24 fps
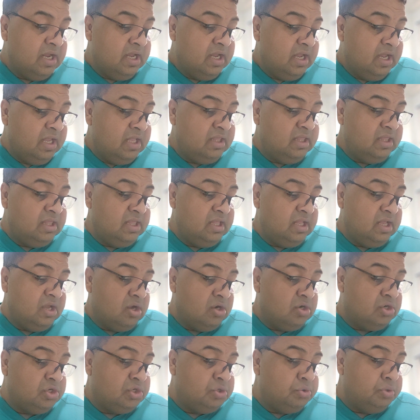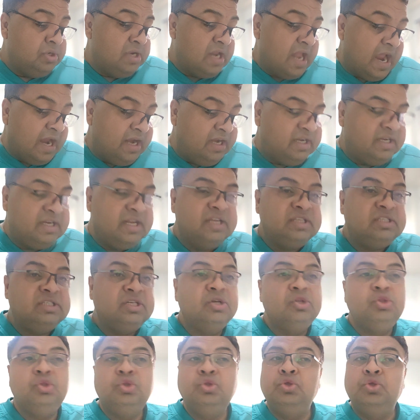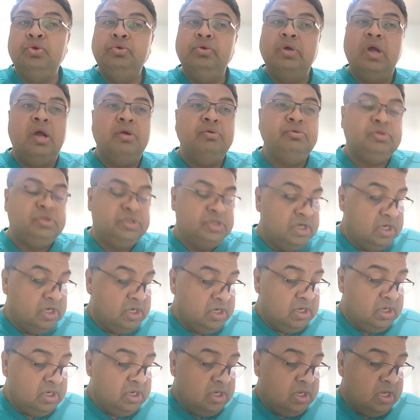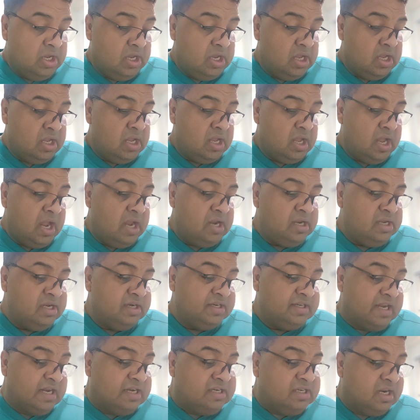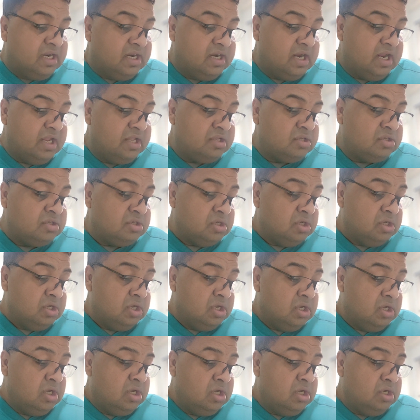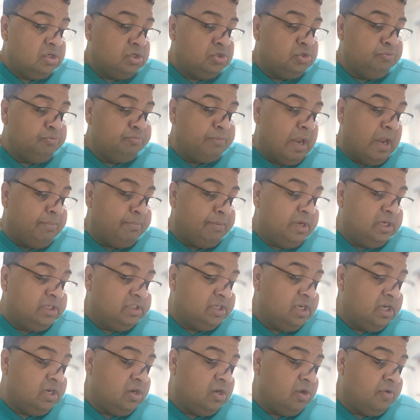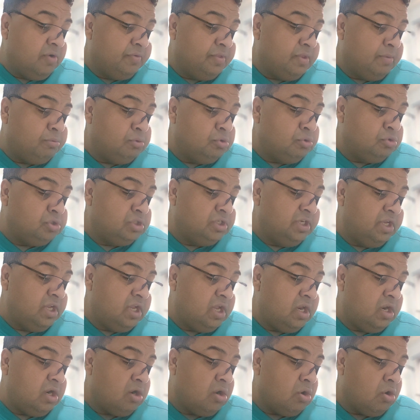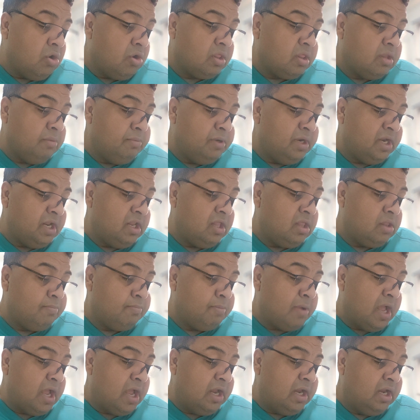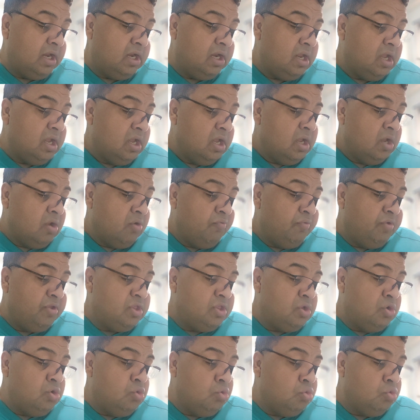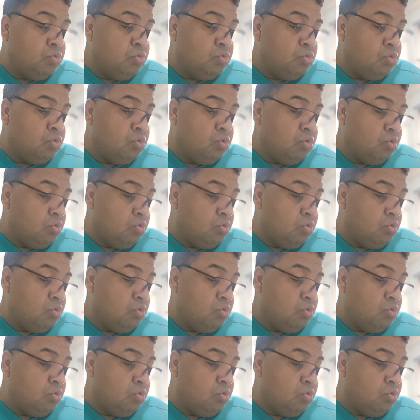to light touch throughout, and the tenderness to palpation of the posterior occipital spine with no